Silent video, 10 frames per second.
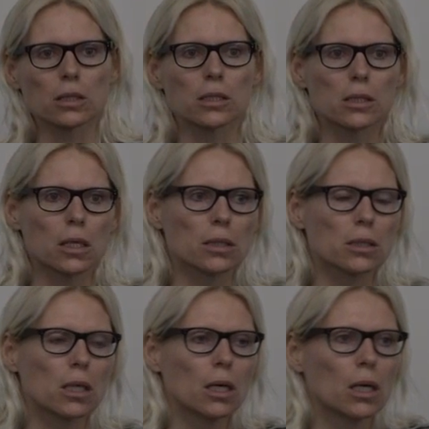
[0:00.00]
is
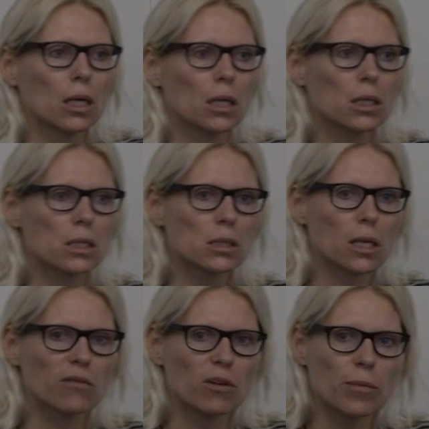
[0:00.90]

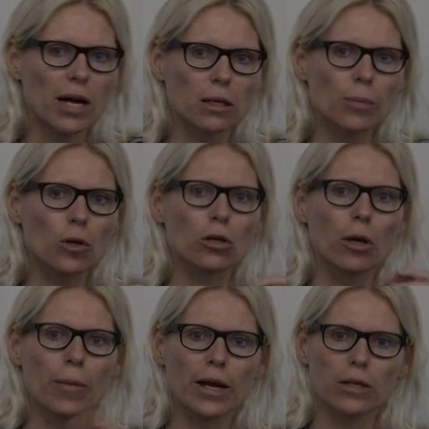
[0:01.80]
it remarkable
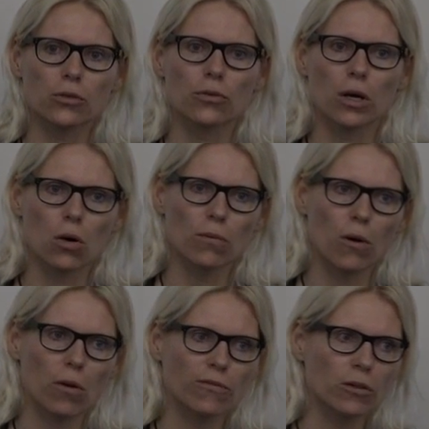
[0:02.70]
compared to their
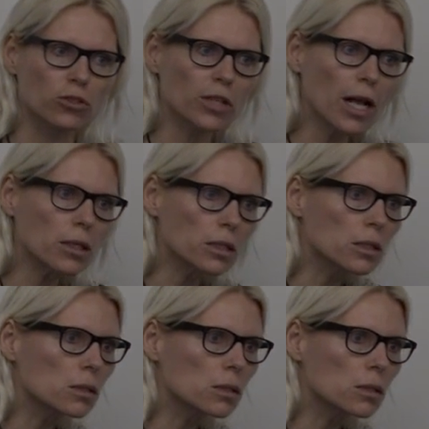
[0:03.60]
overall functionality?